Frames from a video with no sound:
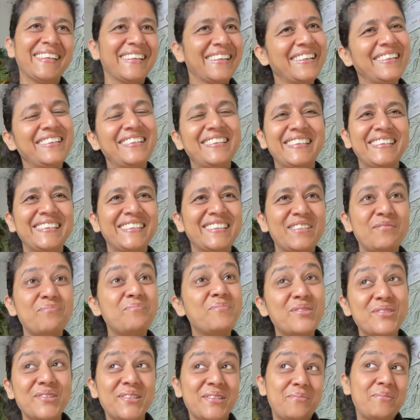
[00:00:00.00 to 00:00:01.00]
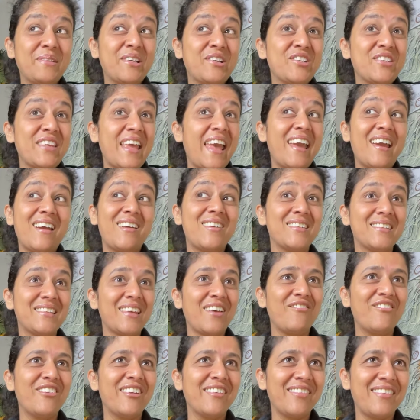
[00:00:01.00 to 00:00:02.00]
Good. Breeze, because air is
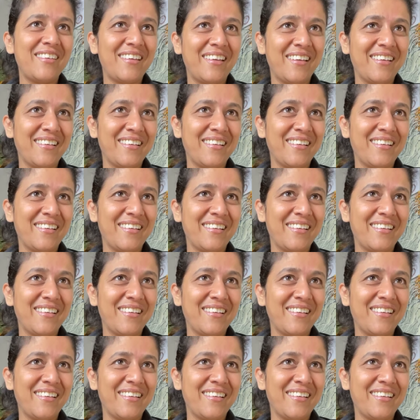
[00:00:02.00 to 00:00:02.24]
everything.